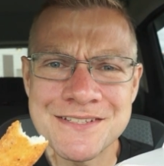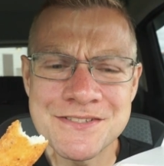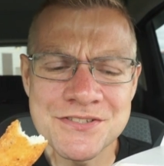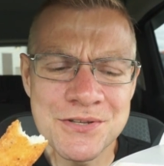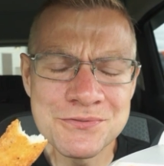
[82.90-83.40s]

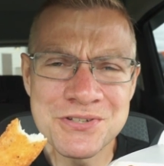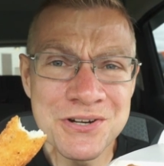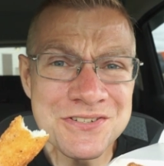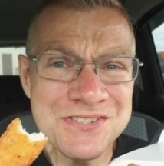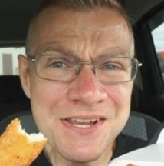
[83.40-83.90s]
So
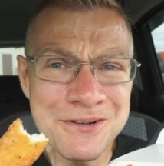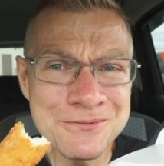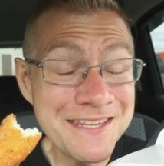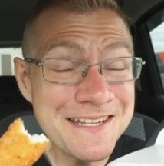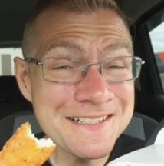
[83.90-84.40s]
turns
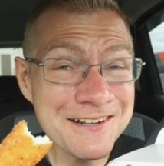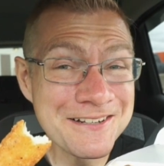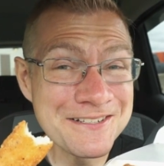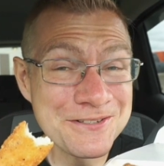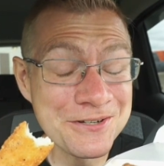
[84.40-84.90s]
out these
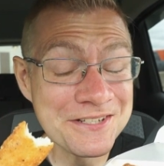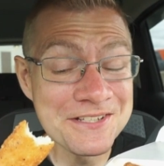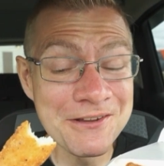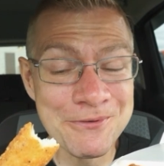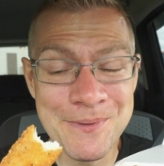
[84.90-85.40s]
aren't as good as
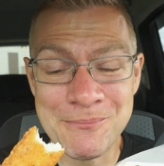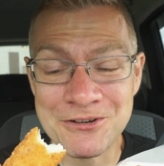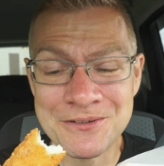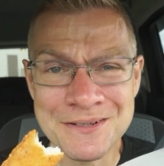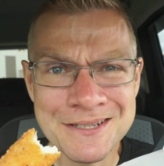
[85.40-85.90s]
I
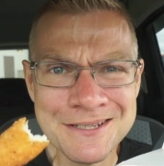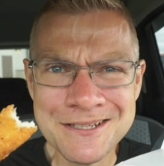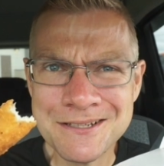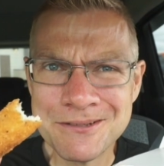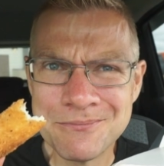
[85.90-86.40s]
remember,
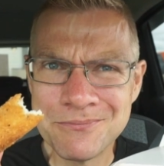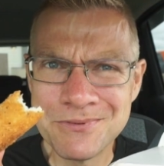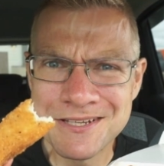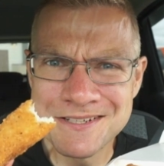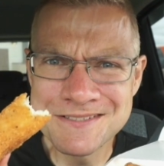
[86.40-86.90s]

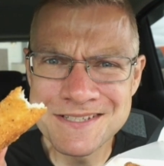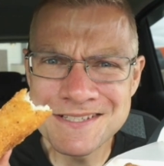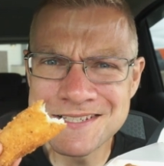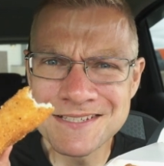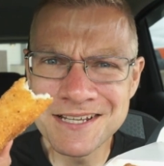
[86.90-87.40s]
because
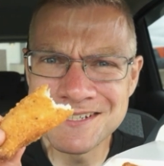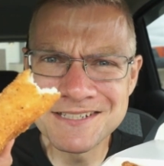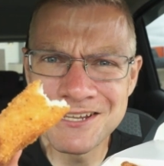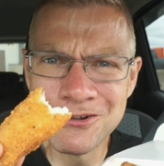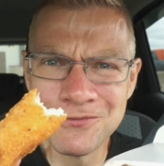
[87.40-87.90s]
this is like a
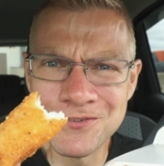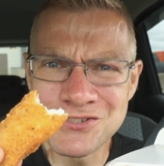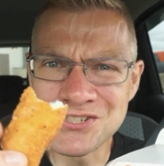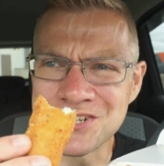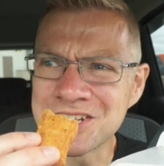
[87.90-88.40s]
day-old
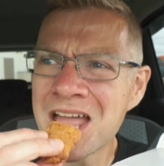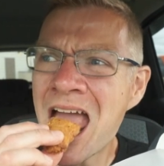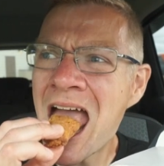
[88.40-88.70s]
fish stick.